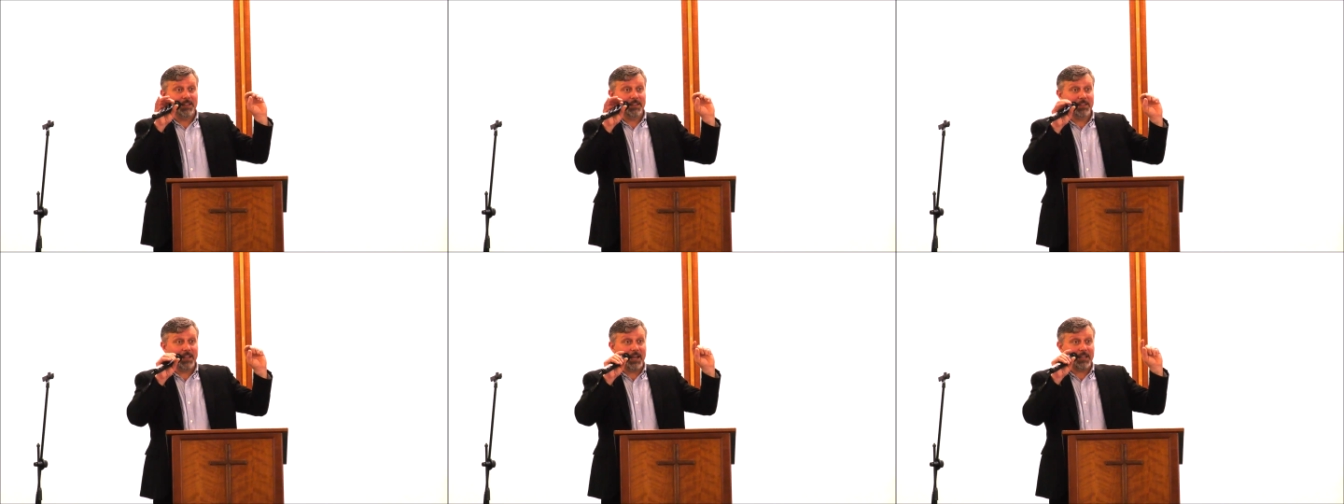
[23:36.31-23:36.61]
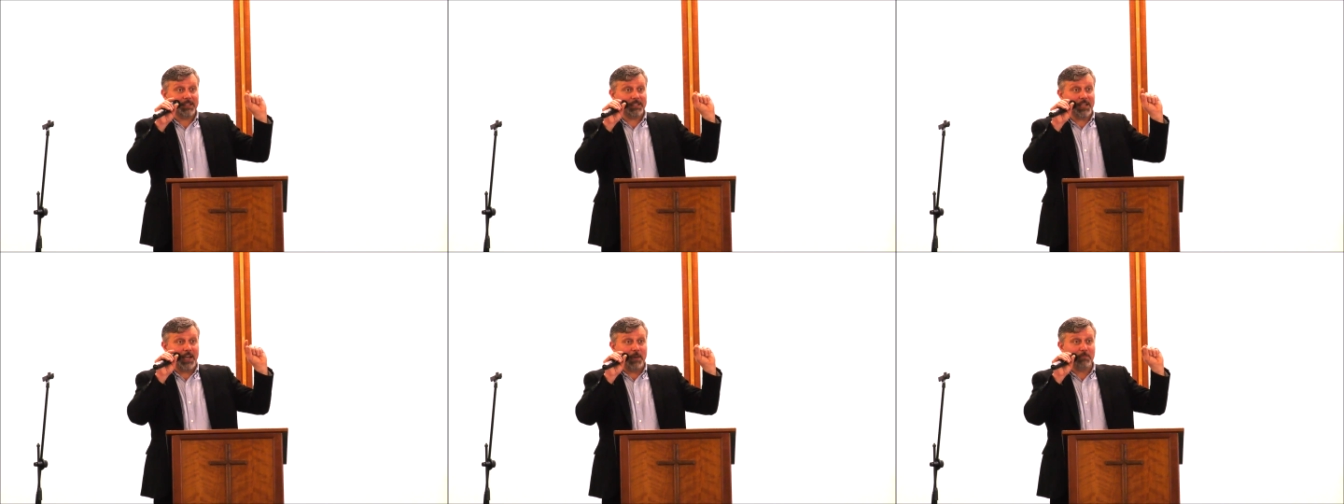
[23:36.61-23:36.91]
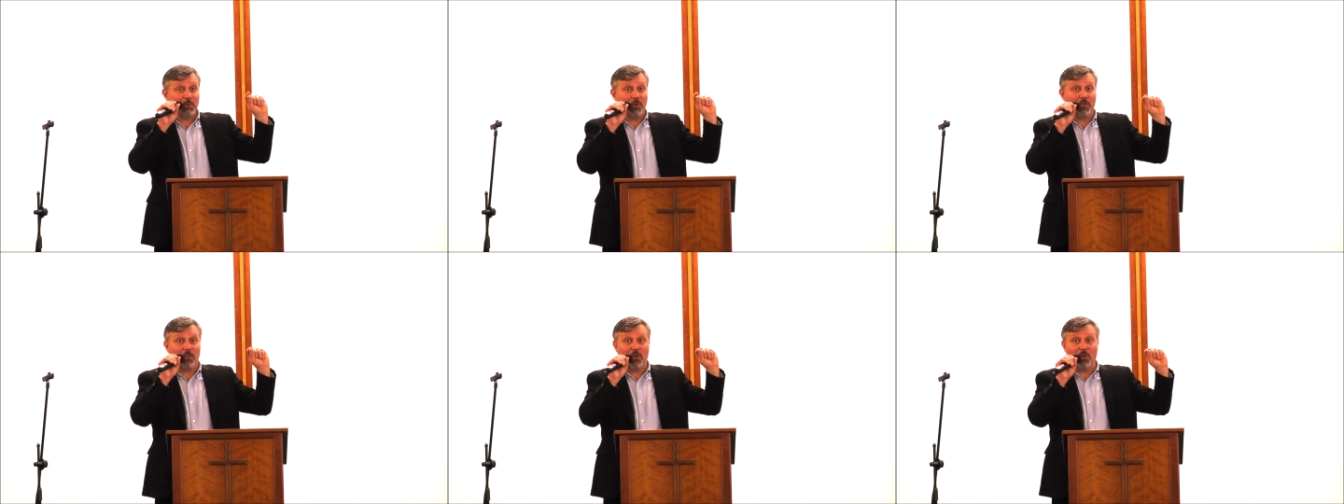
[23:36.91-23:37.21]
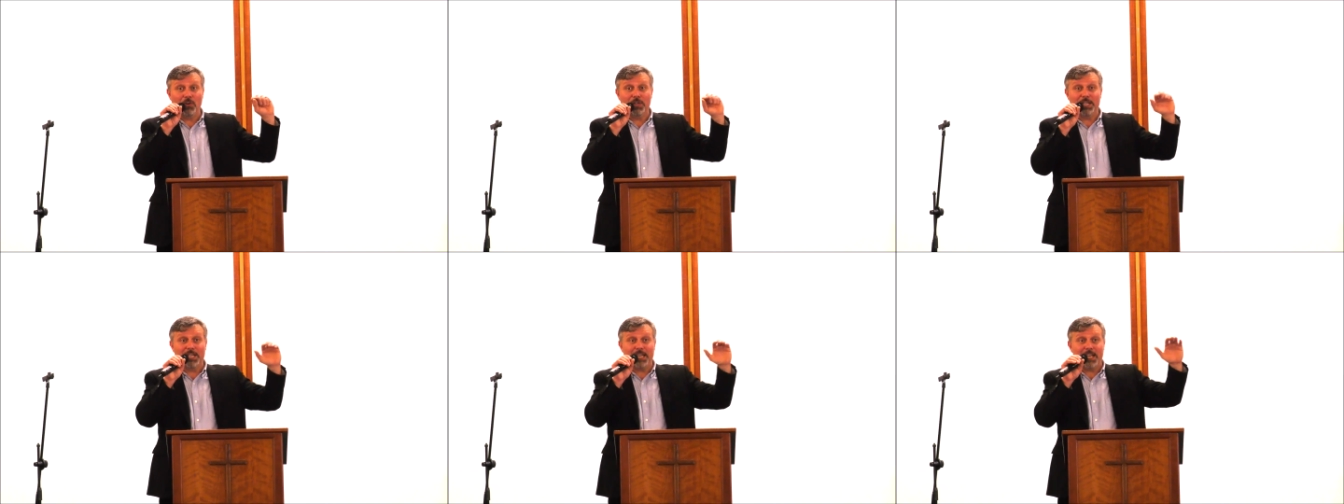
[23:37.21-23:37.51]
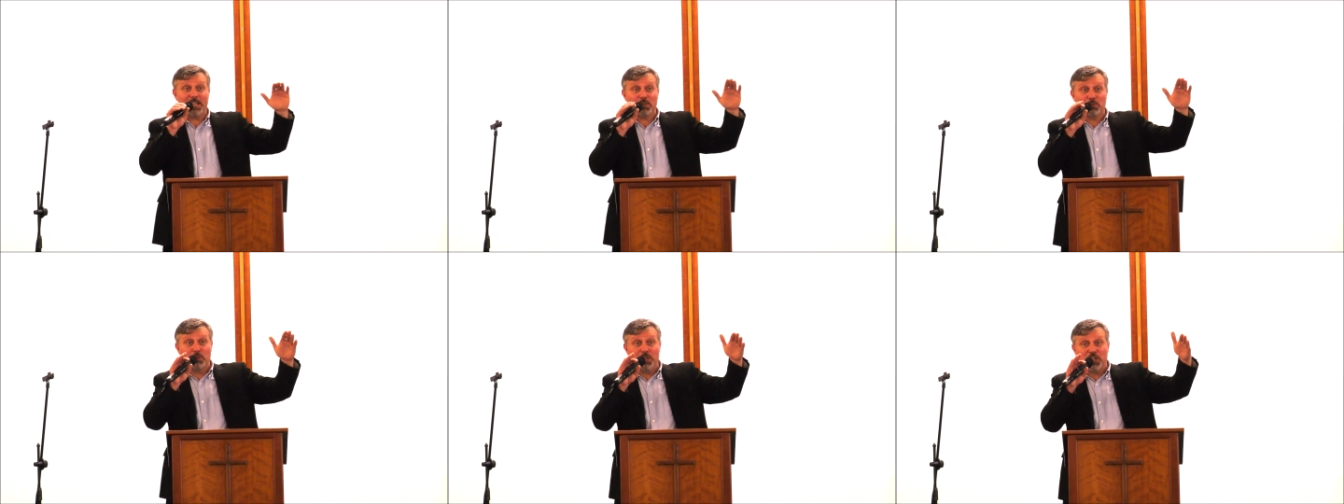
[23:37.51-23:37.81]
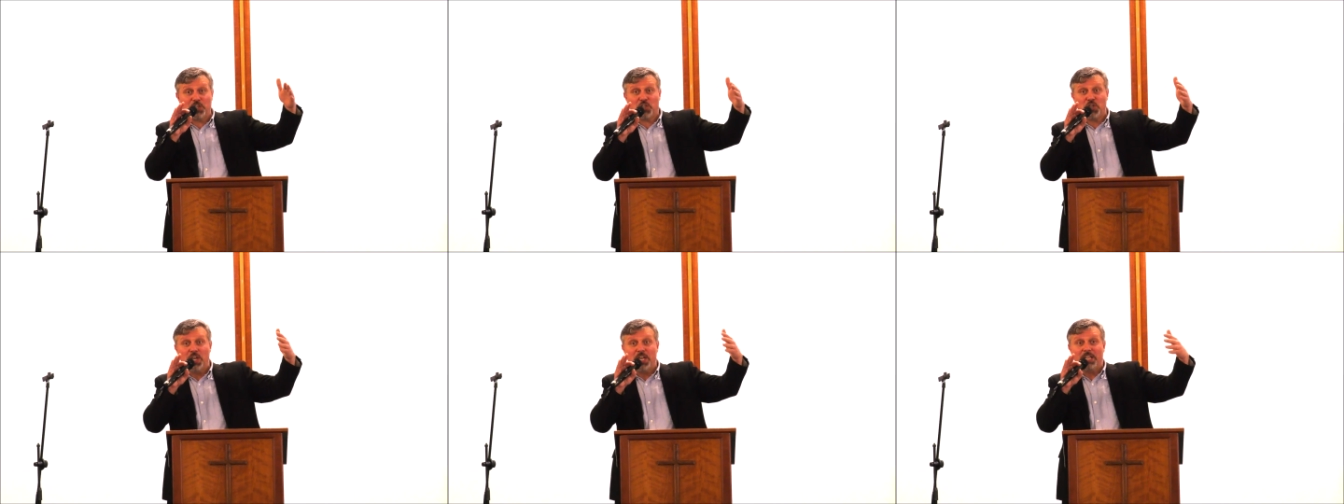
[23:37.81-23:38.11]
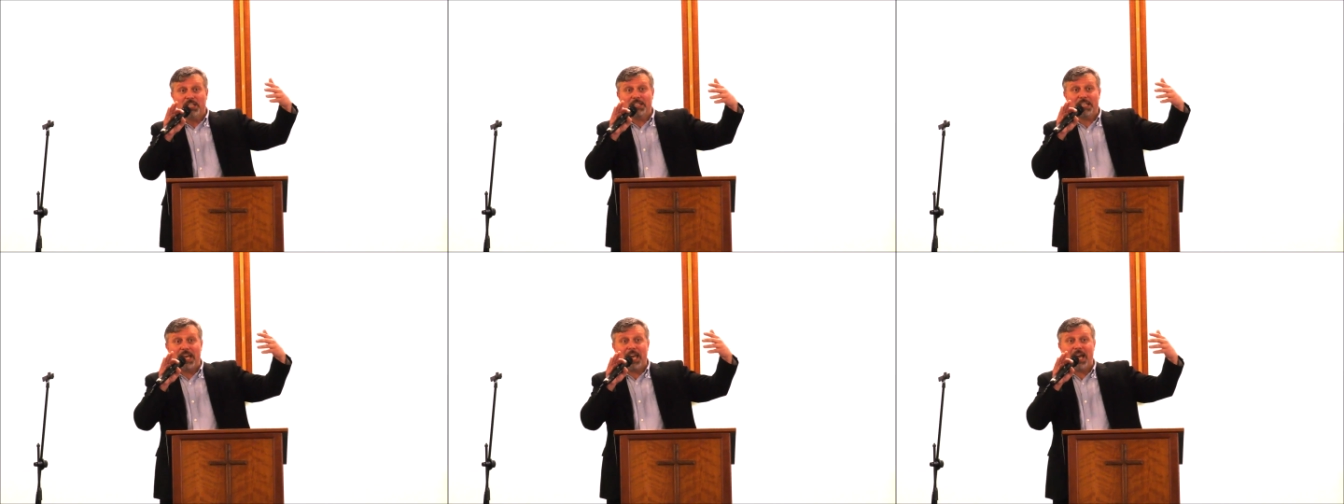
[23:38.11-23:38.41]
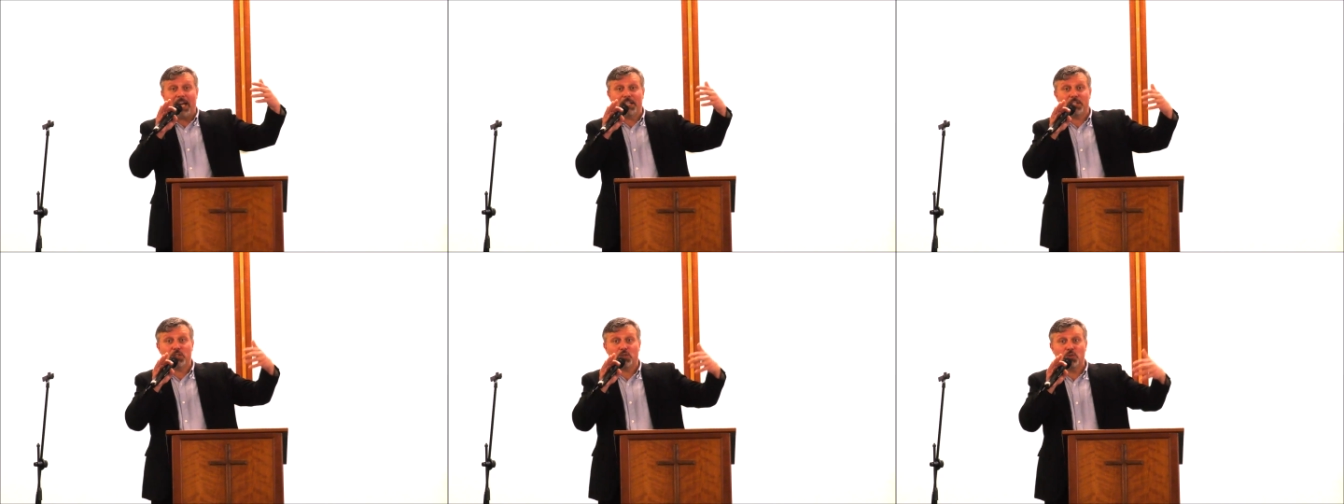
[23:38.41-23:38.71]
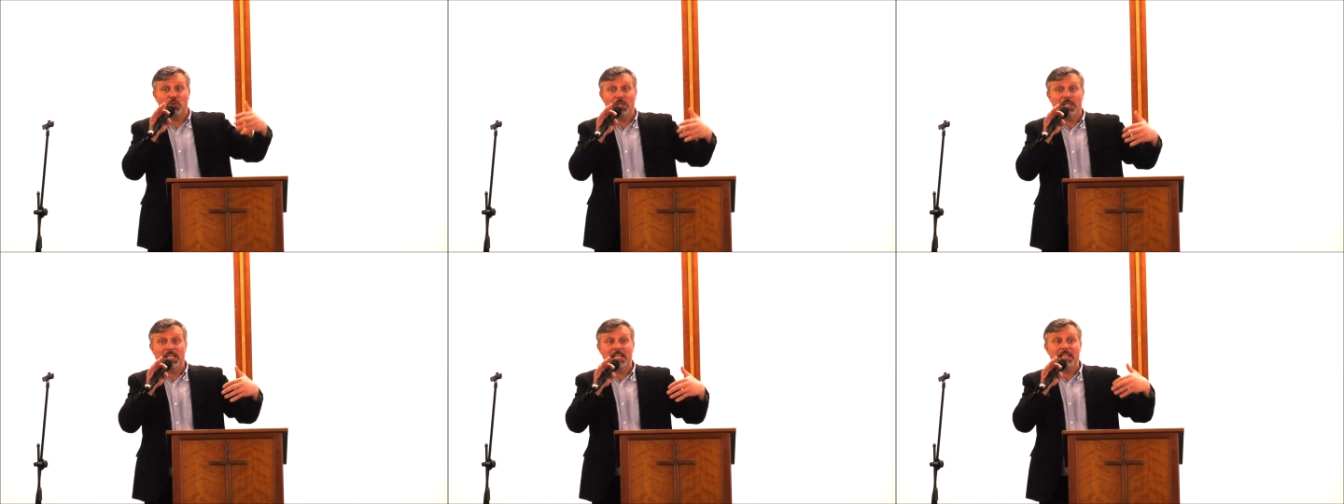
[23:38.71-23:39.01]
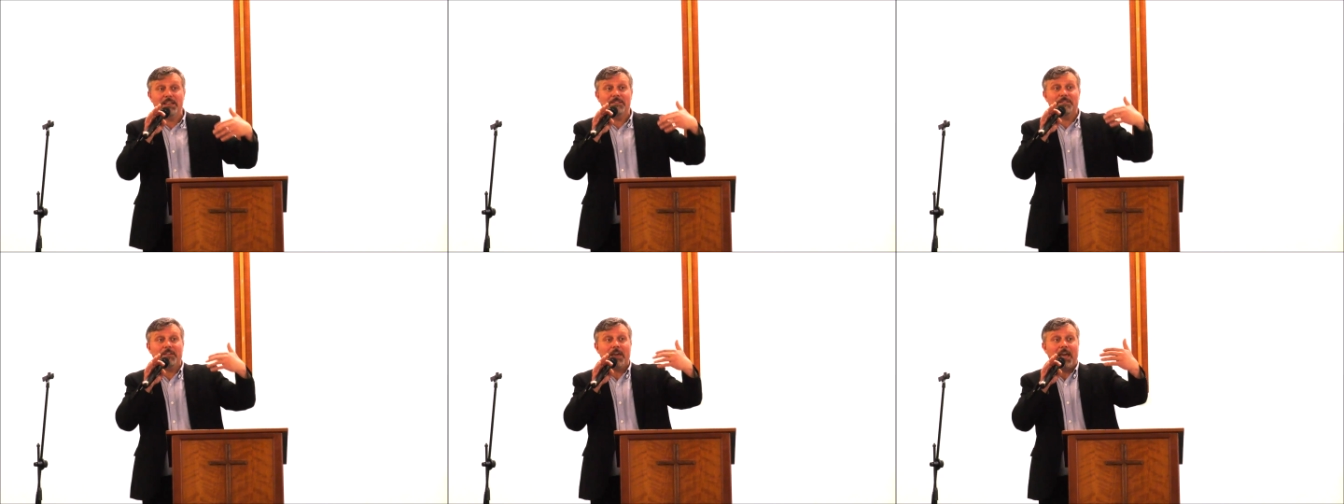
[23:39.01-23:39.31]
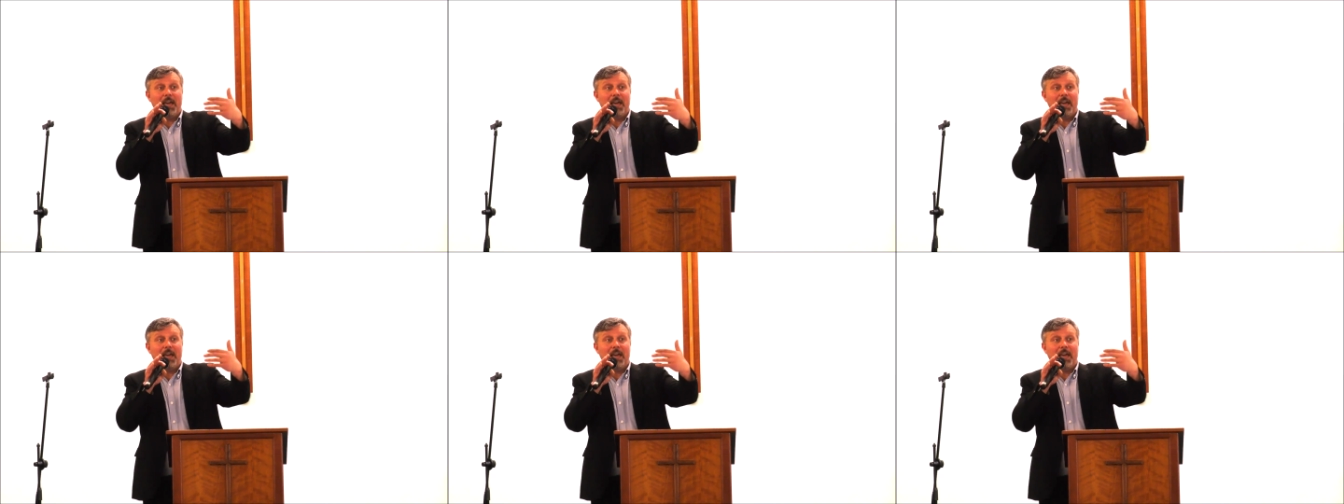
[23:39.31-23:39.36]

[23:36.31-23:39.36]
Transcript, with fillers: that type of holiness, which they had to live